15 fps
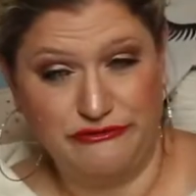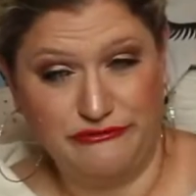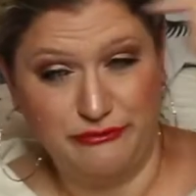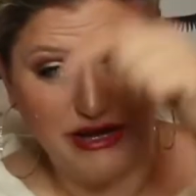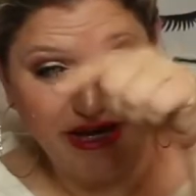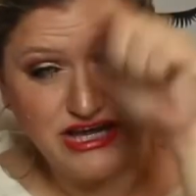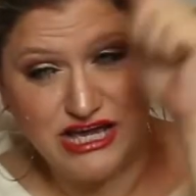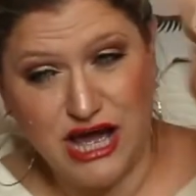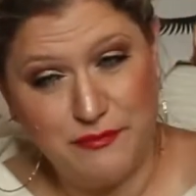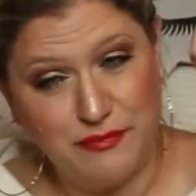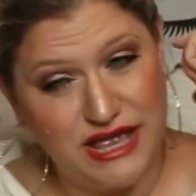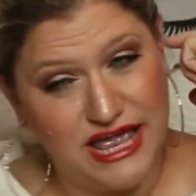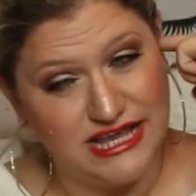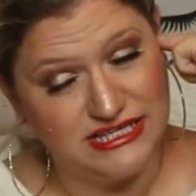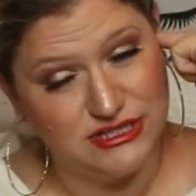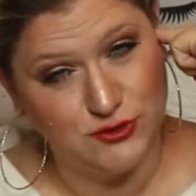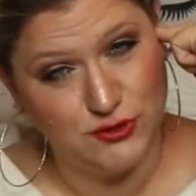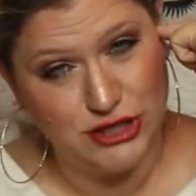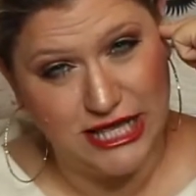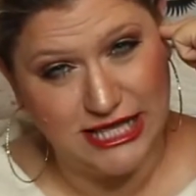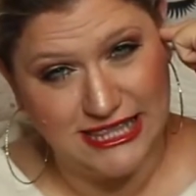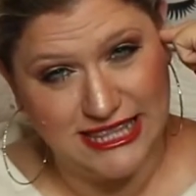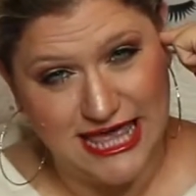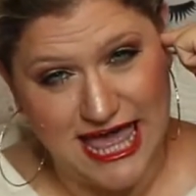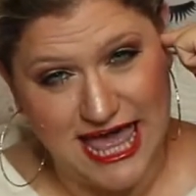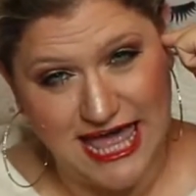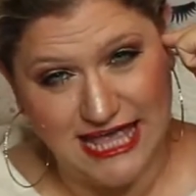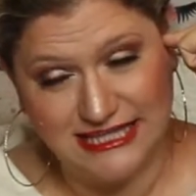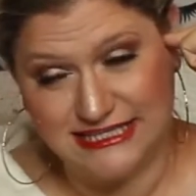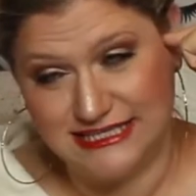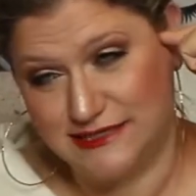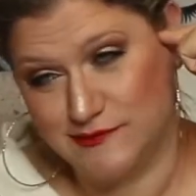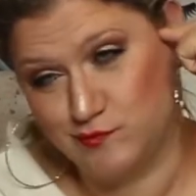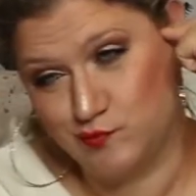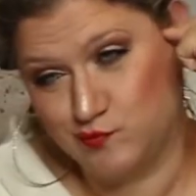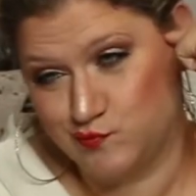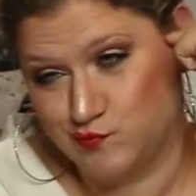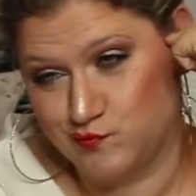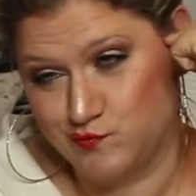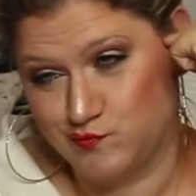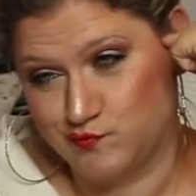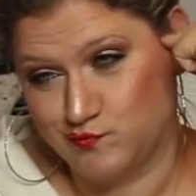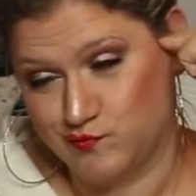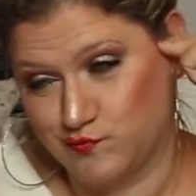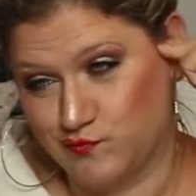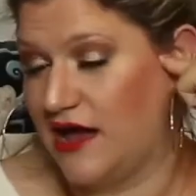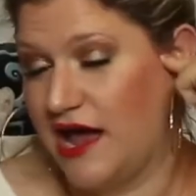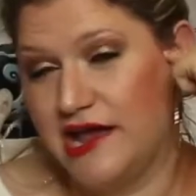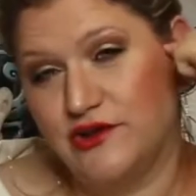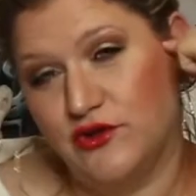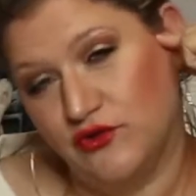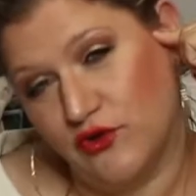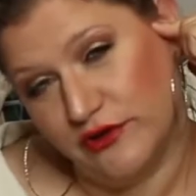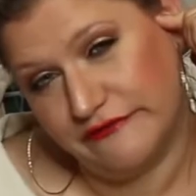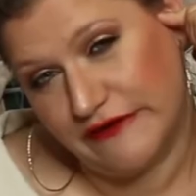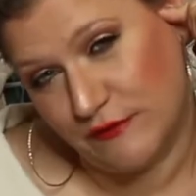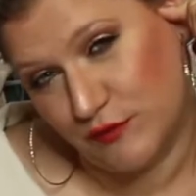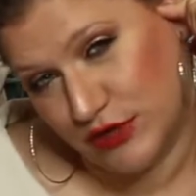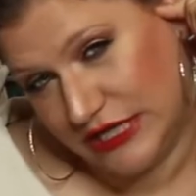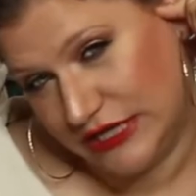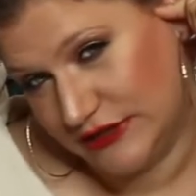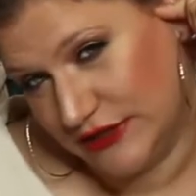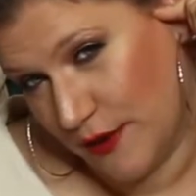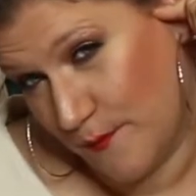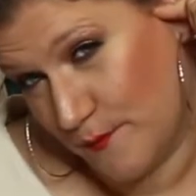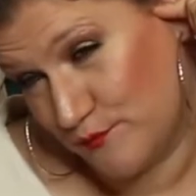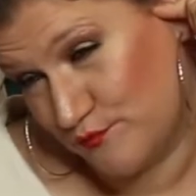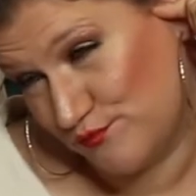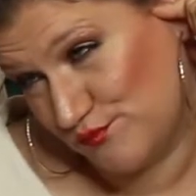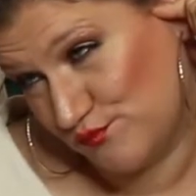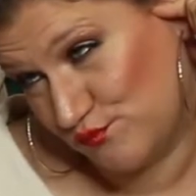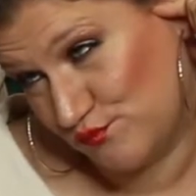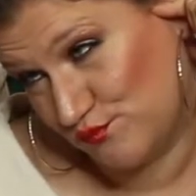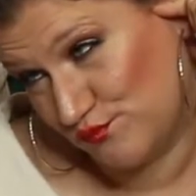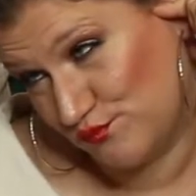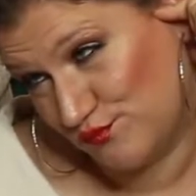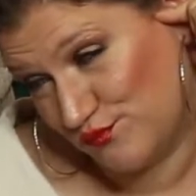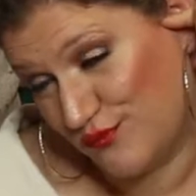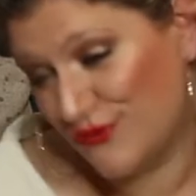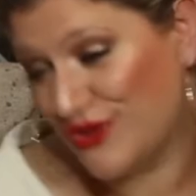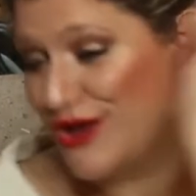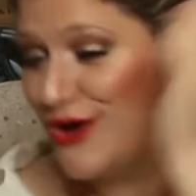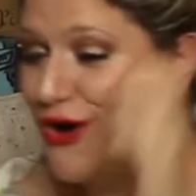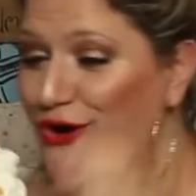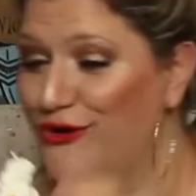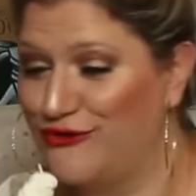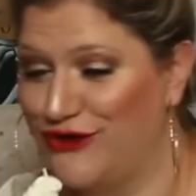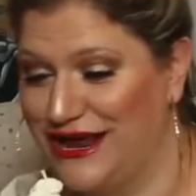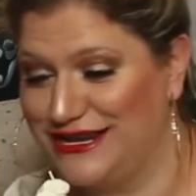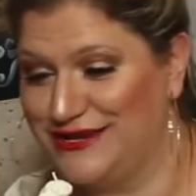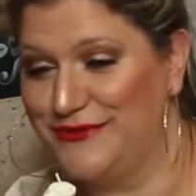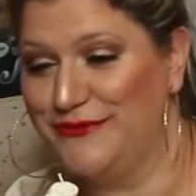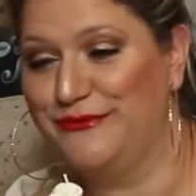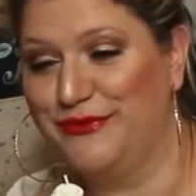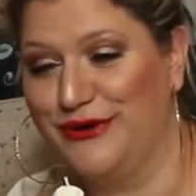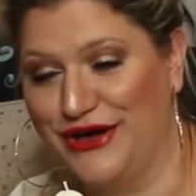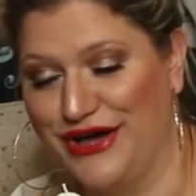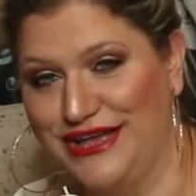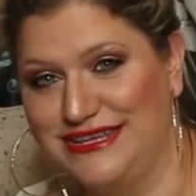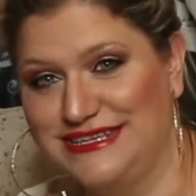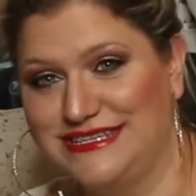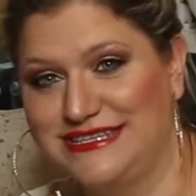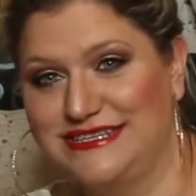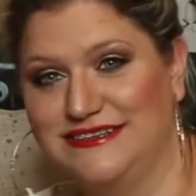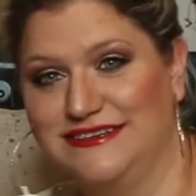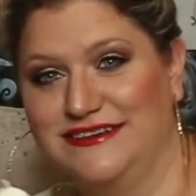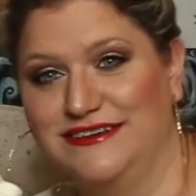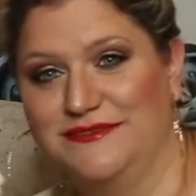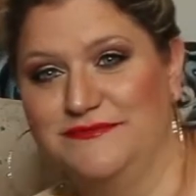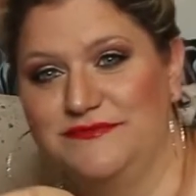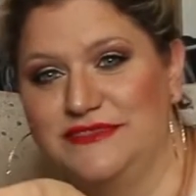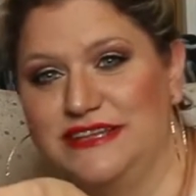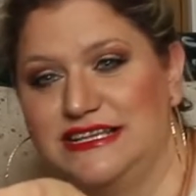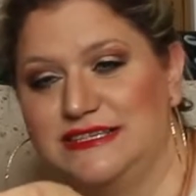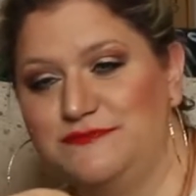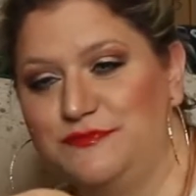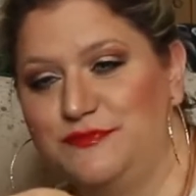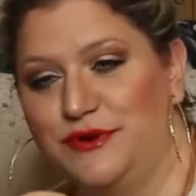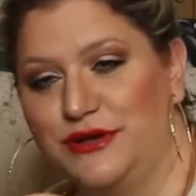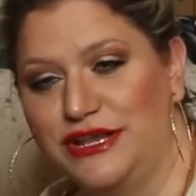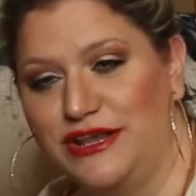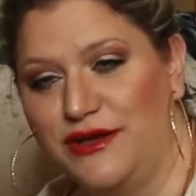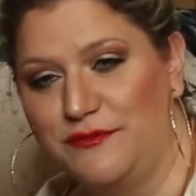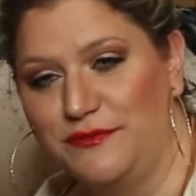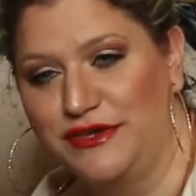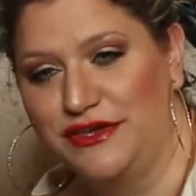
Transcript: if my cupcakes look like that, I don't know if I would eat them. All right, but let's put it up